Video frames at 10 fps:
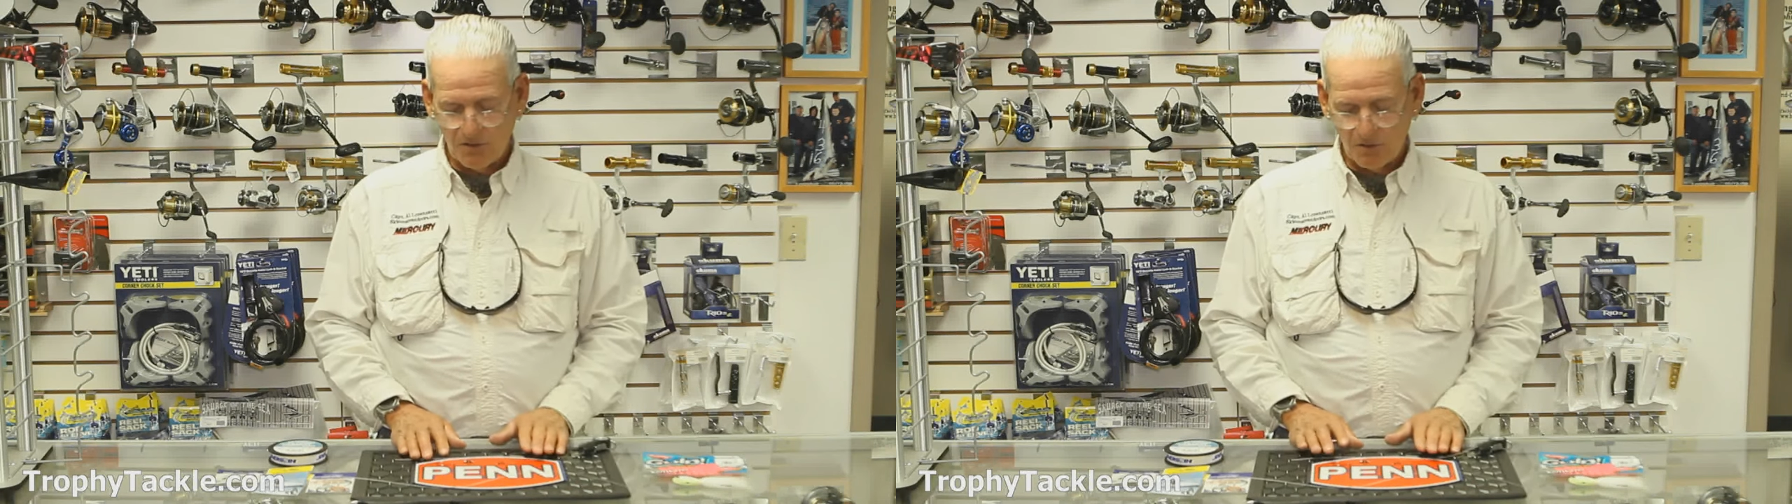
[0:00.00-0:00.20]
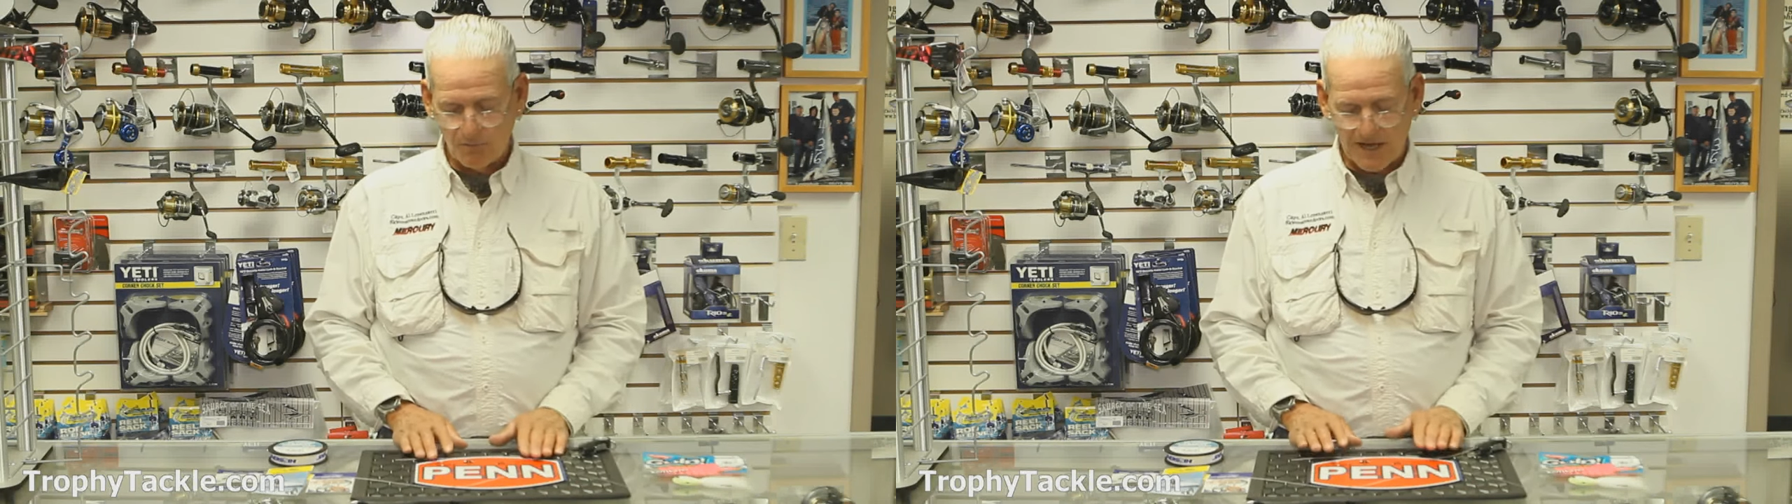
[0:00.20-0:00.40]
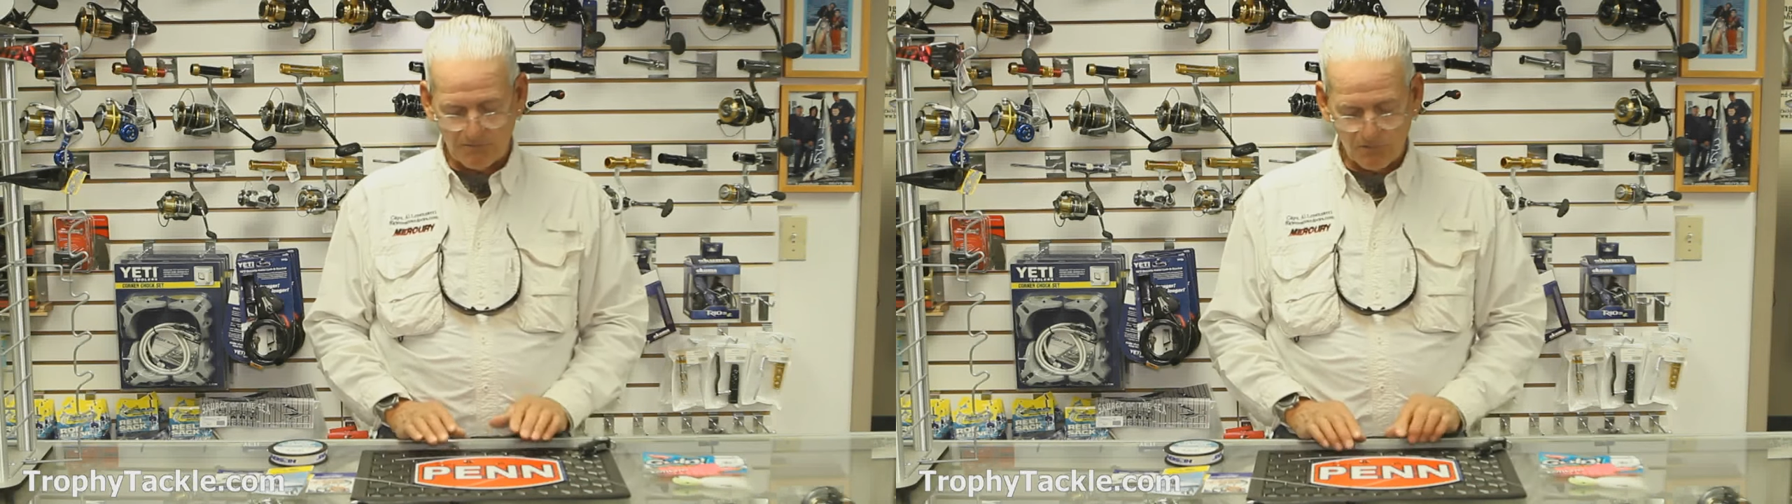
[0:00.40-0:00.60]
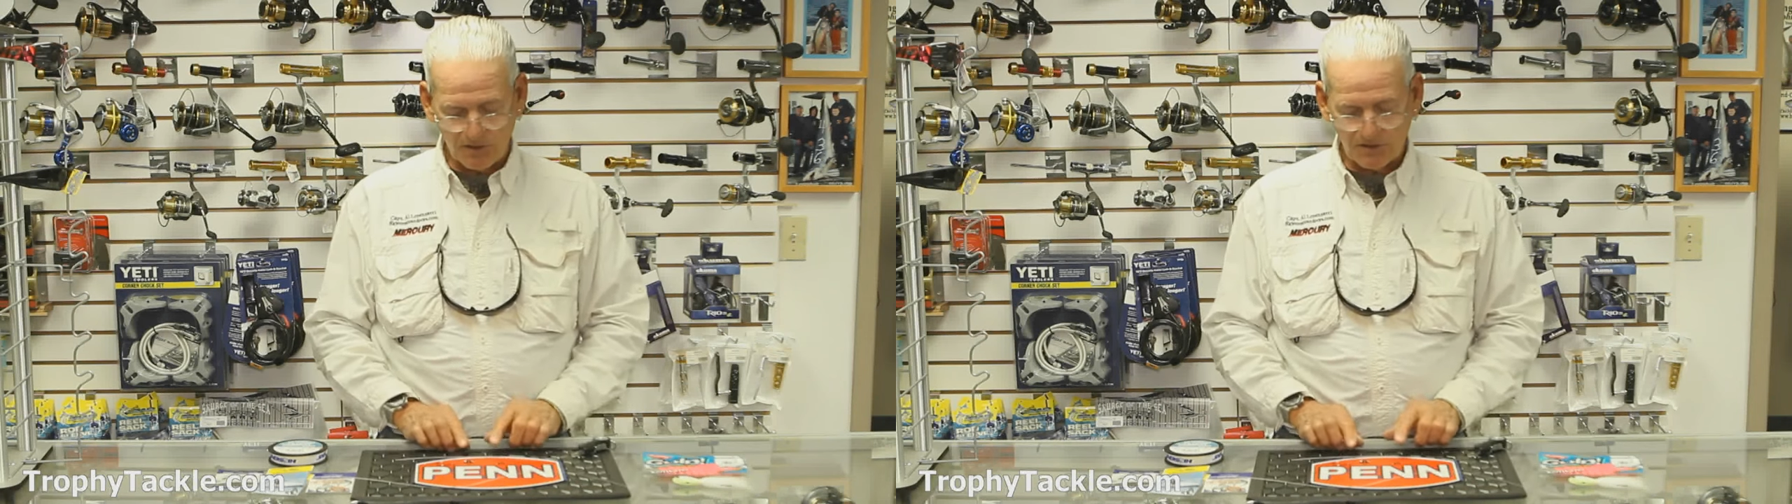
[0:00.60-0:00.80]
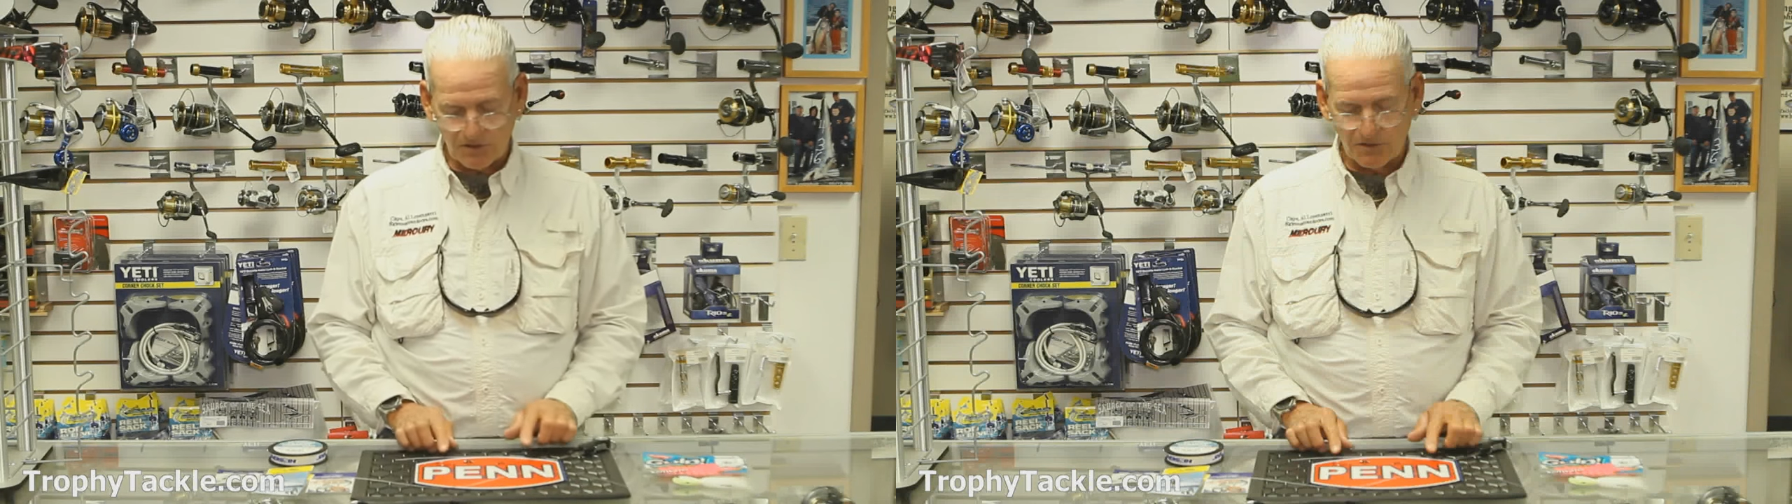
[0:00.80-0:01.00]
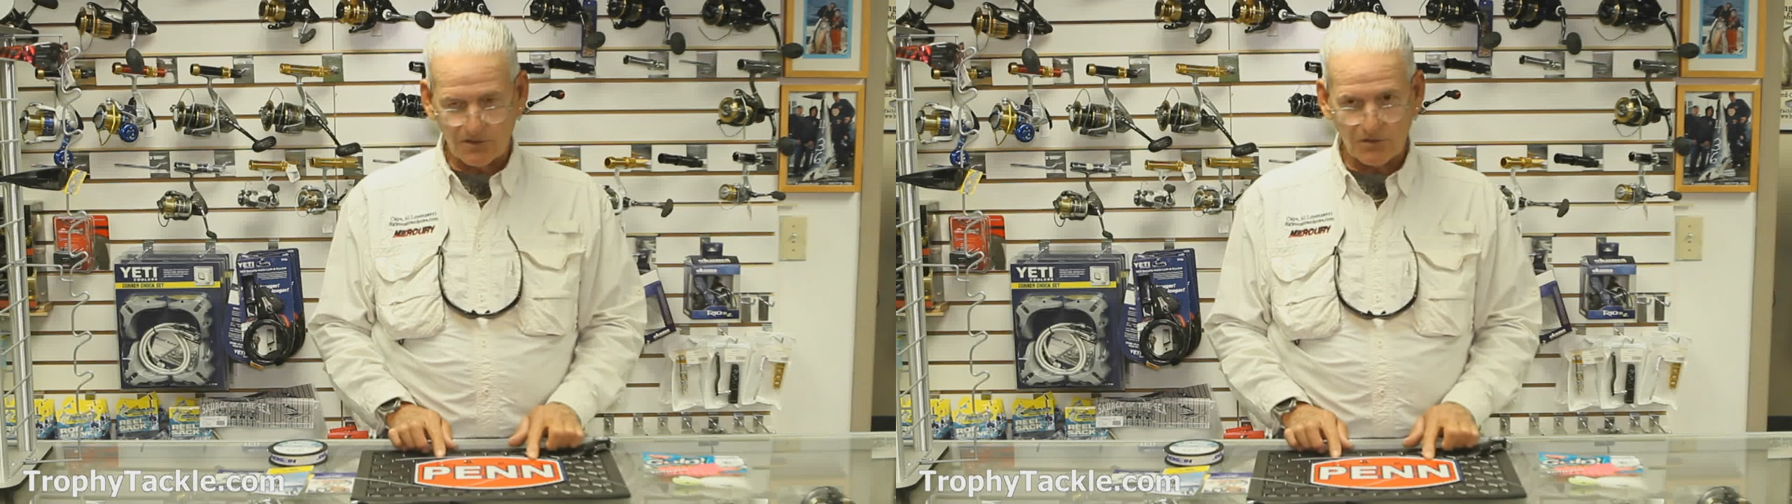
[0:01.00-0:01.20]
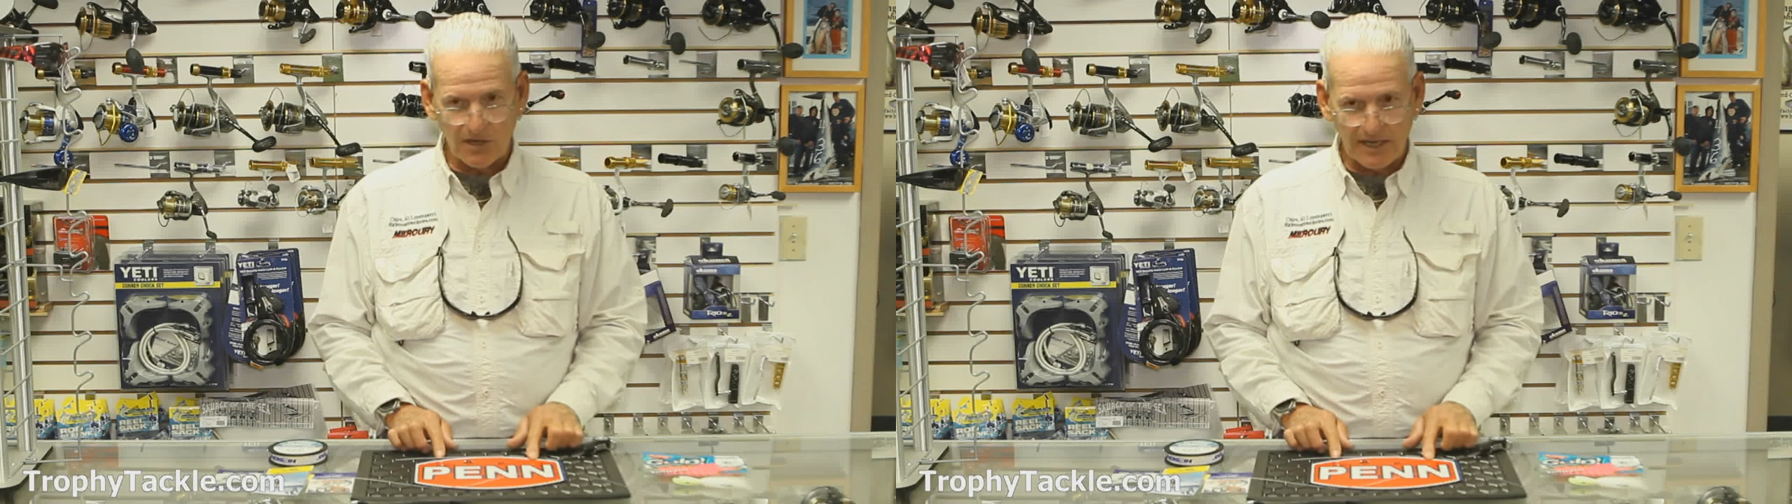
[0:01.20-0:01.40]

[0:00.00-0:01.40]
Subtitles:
or bottom rig is going to start